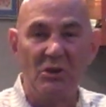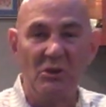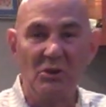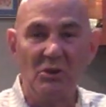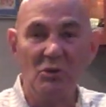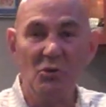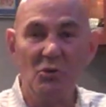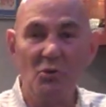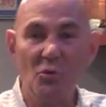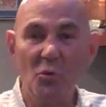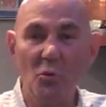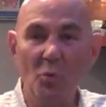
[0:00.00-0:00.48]

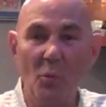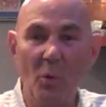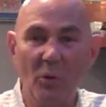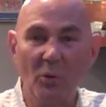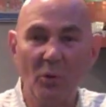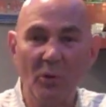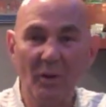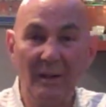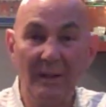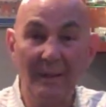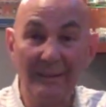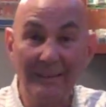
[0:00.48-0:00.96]
you
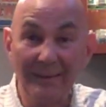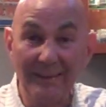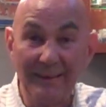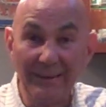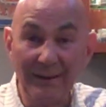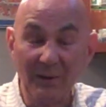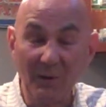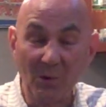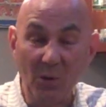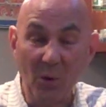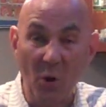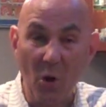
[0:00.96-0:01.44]
will
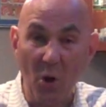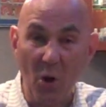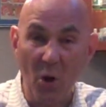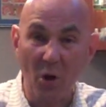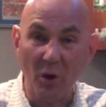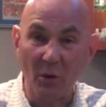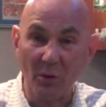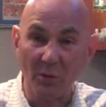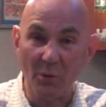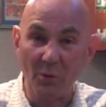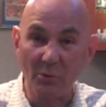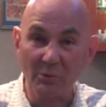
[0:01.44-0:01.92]
clear
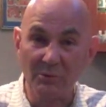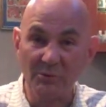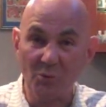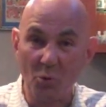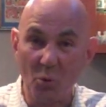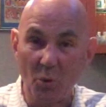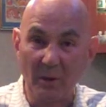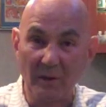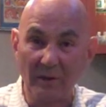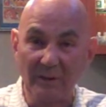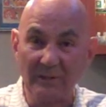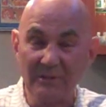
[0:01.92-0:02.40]
all those
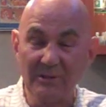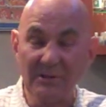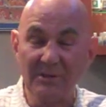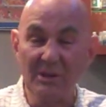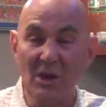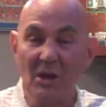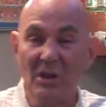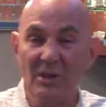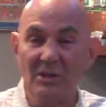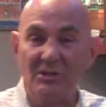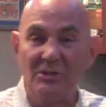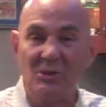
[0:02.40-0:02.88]
organs.
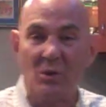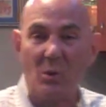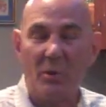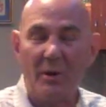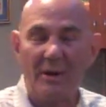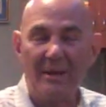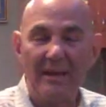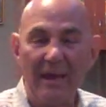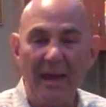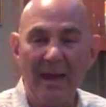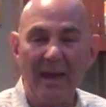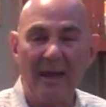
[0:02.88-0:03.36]
So
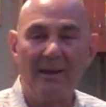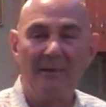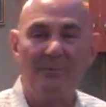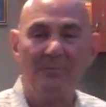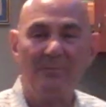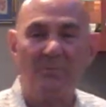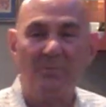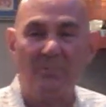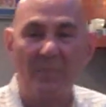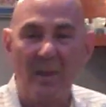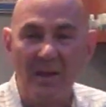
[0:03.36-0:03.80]
again,